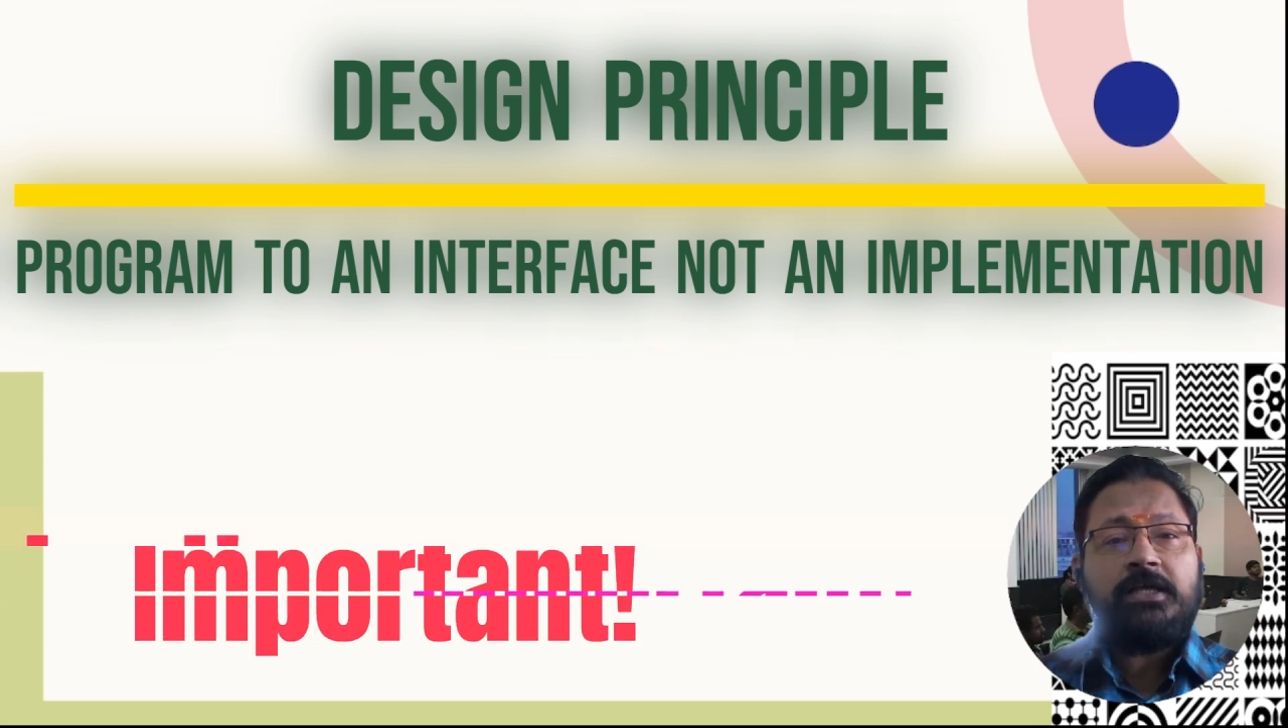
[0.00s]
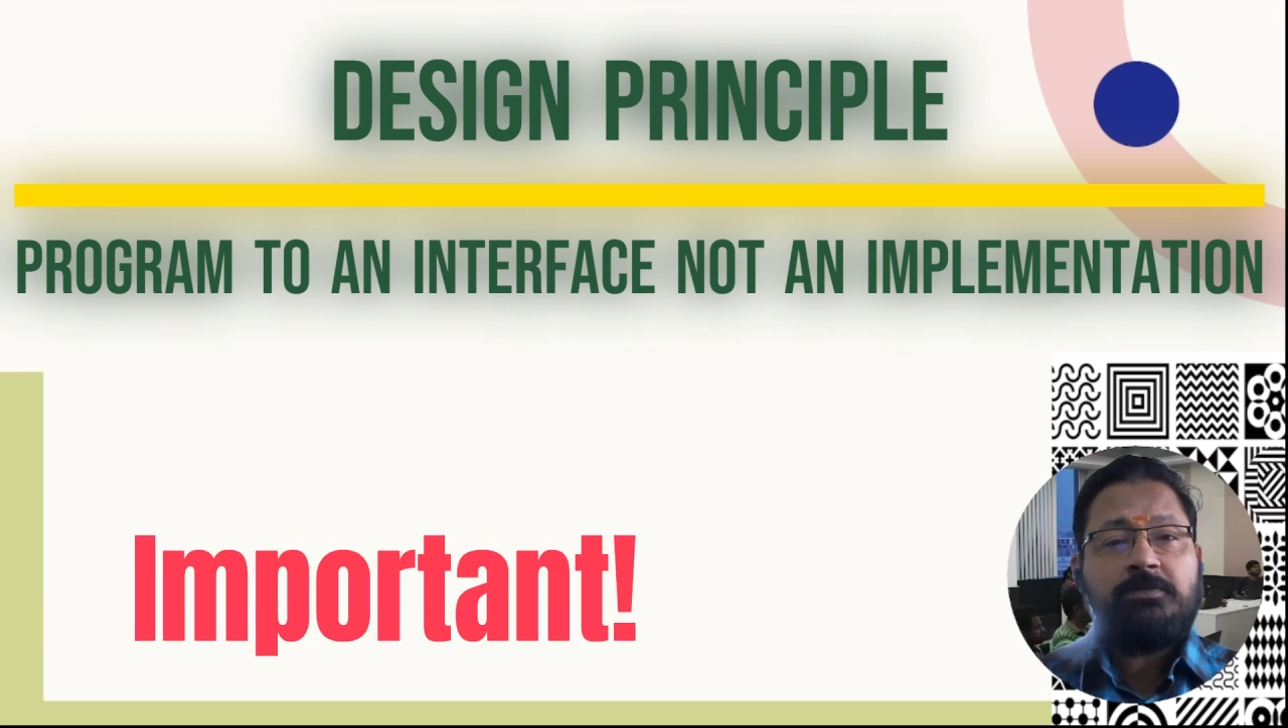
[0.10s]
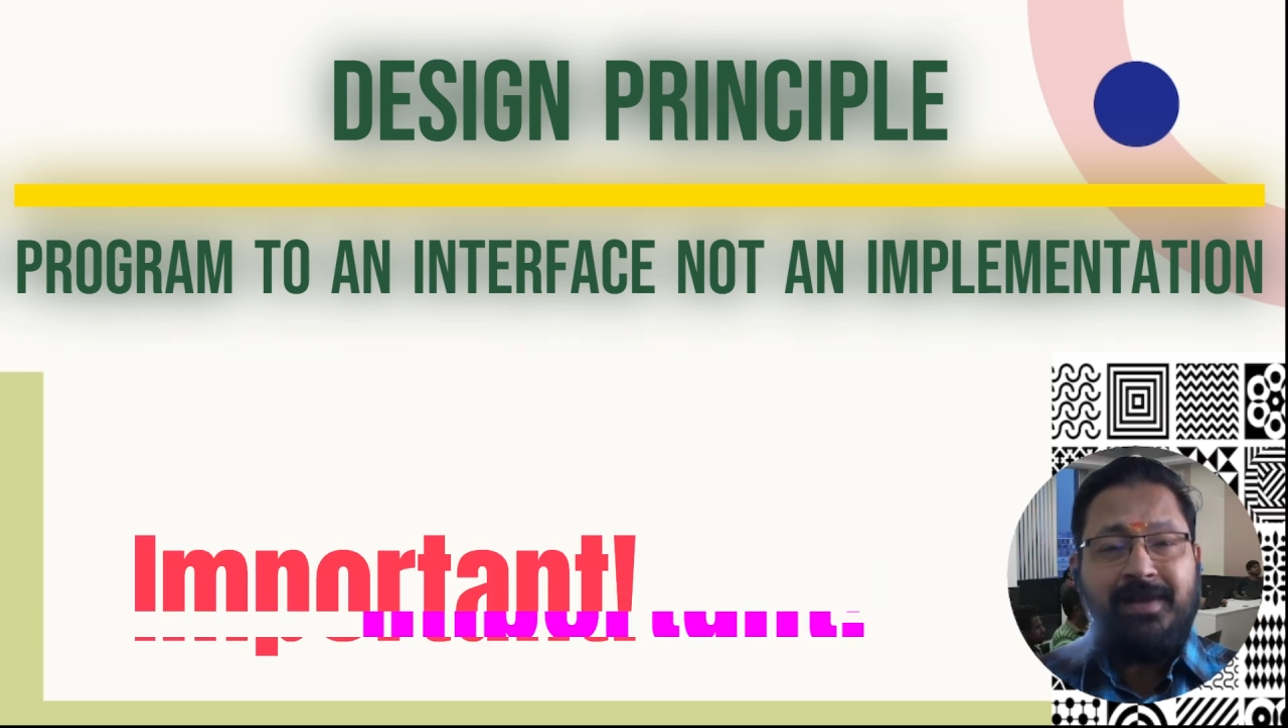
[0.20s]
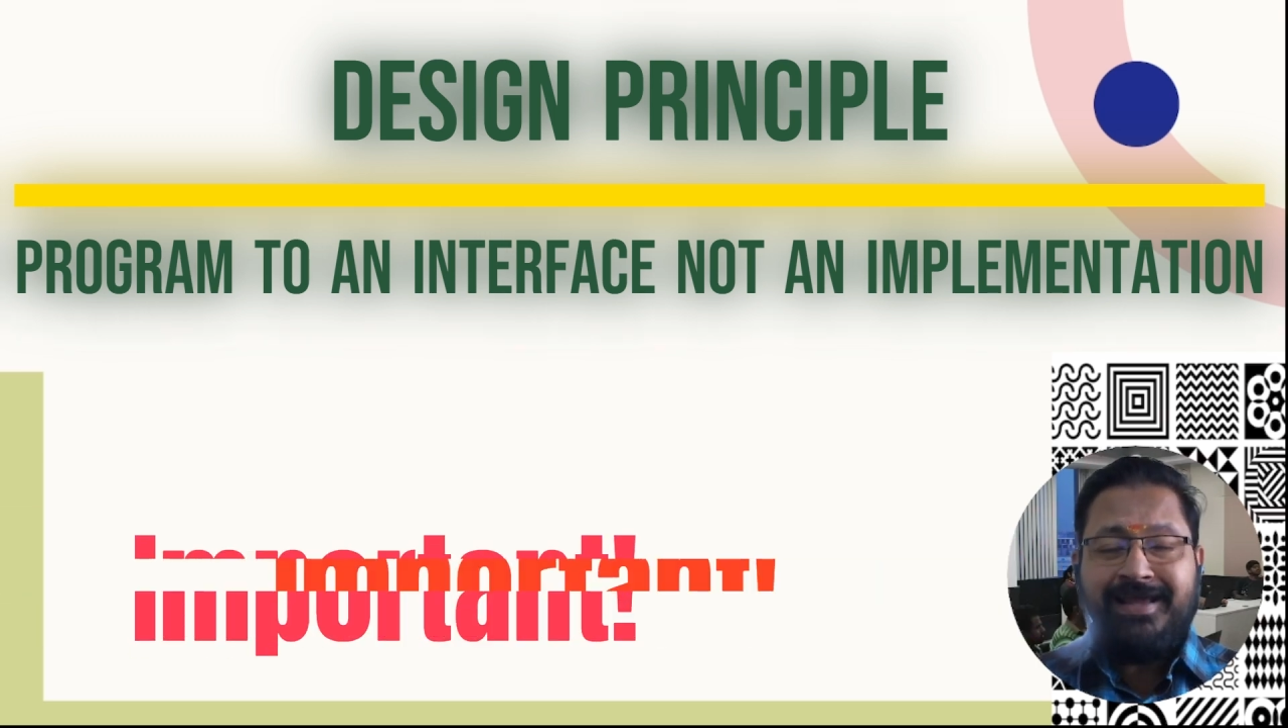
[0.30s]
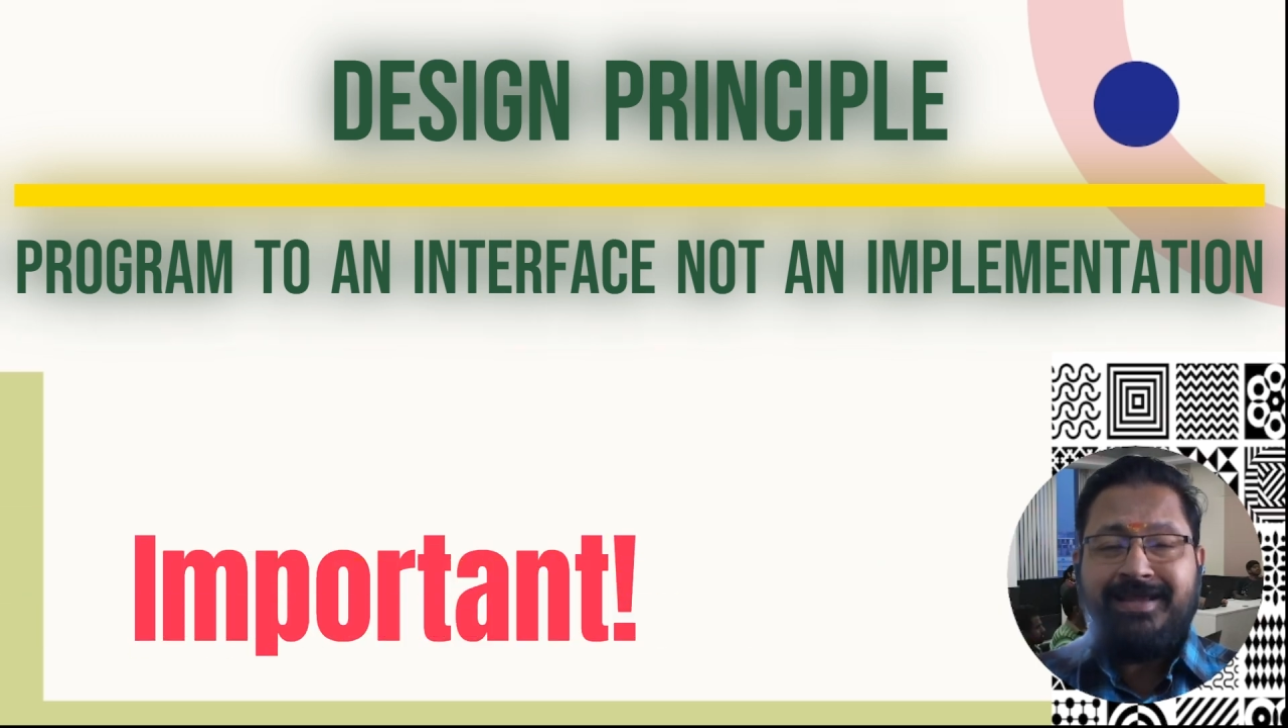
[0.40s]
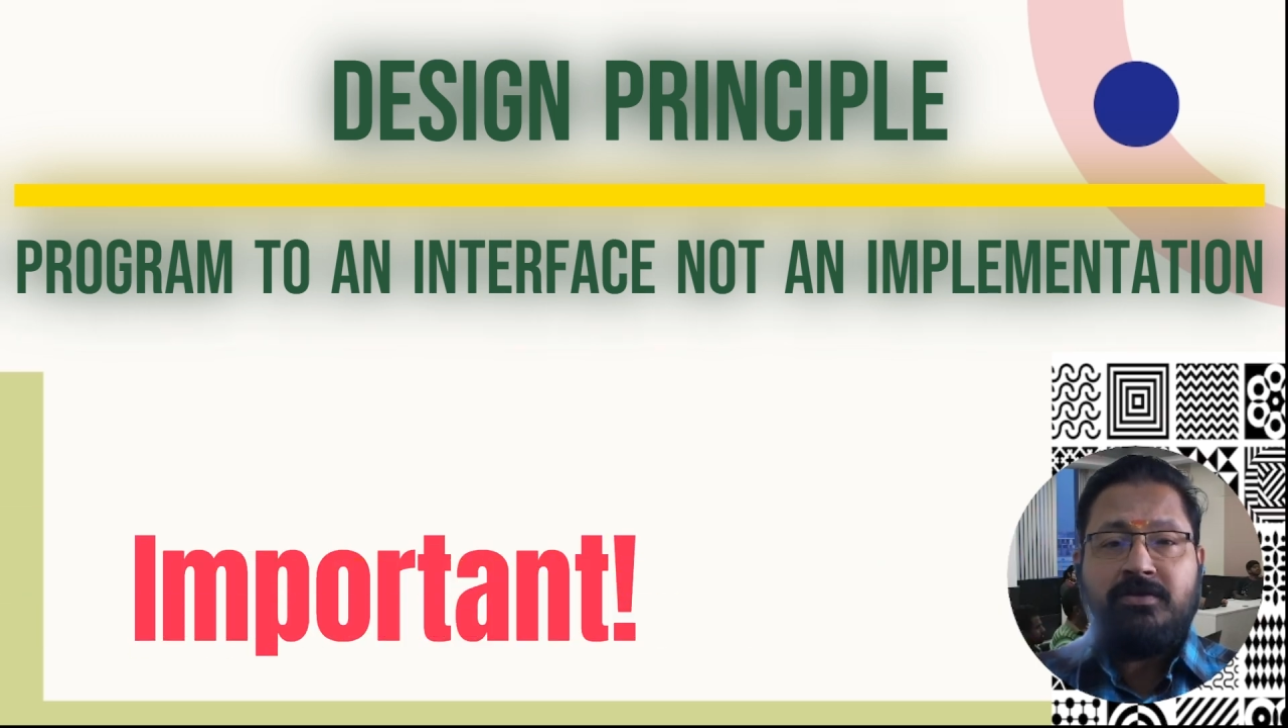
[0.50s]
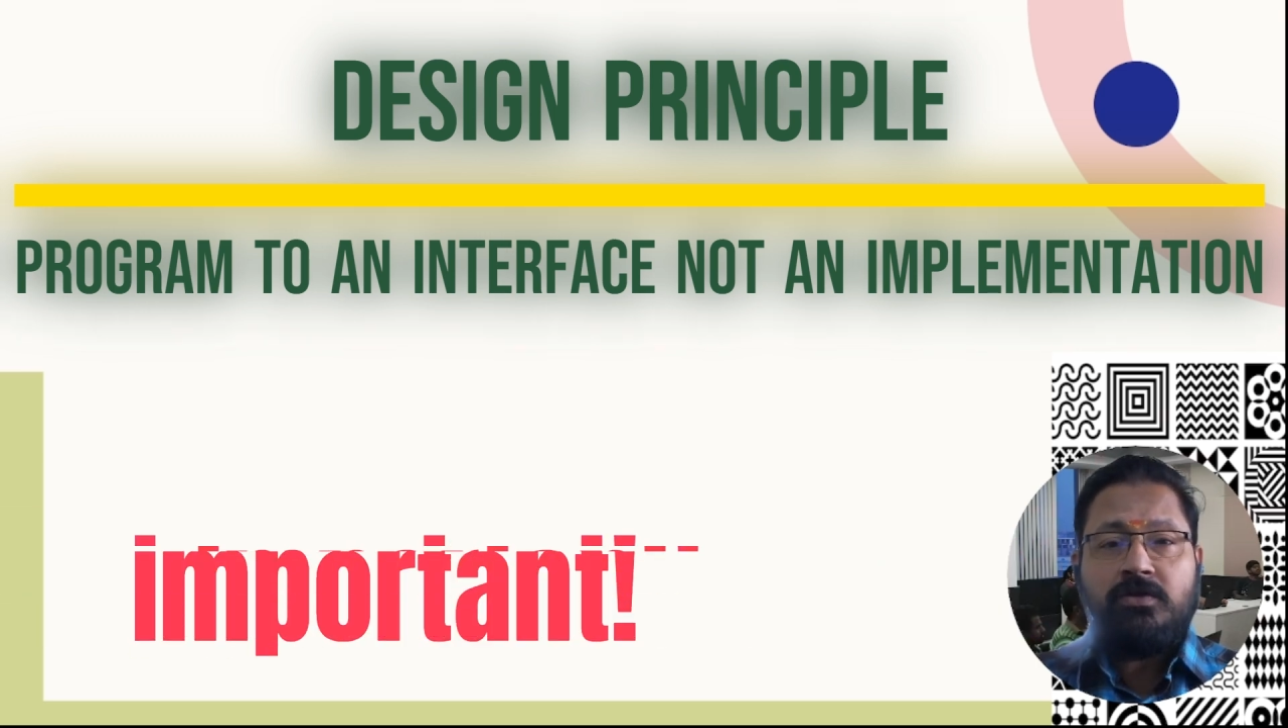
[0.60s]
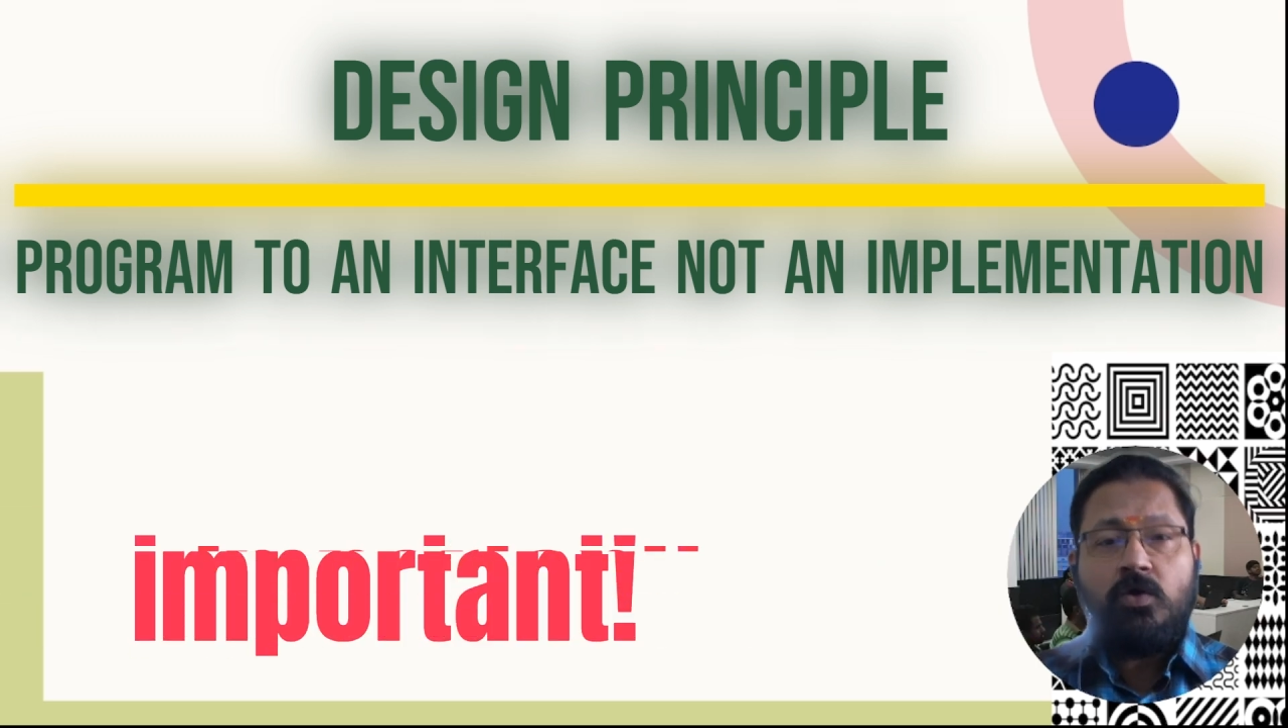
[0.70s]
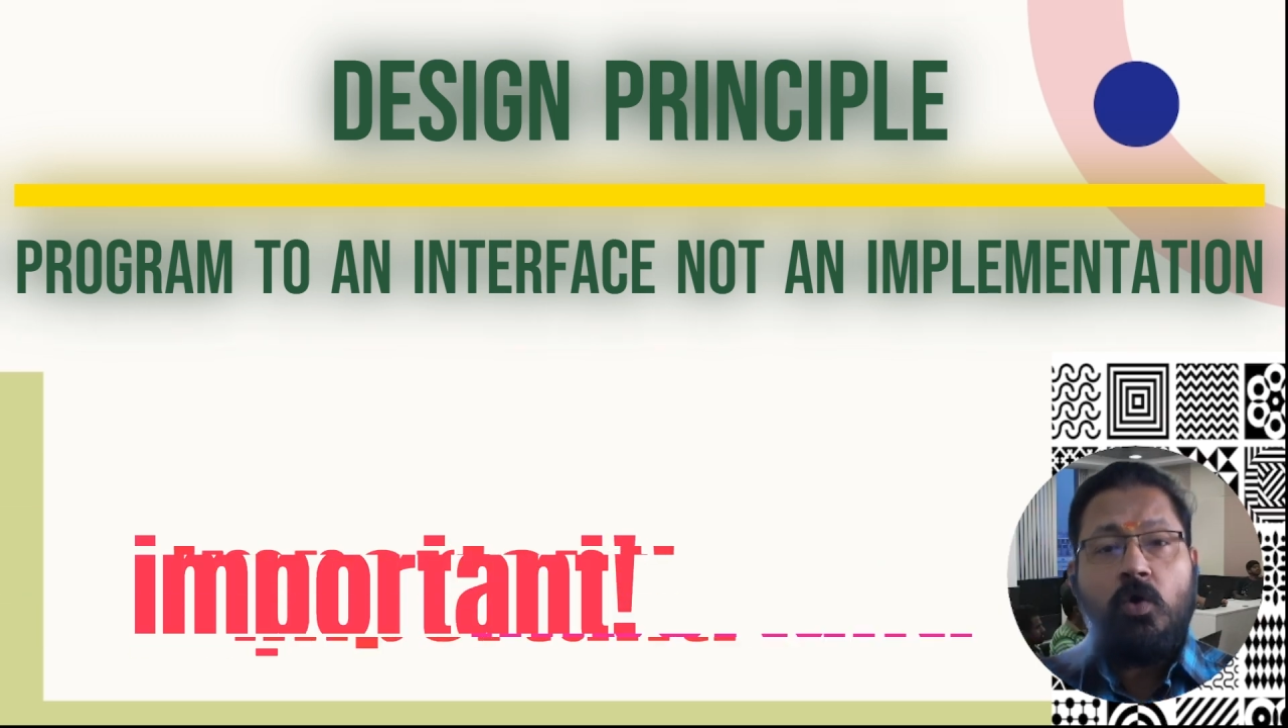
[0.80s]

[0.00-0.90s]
explained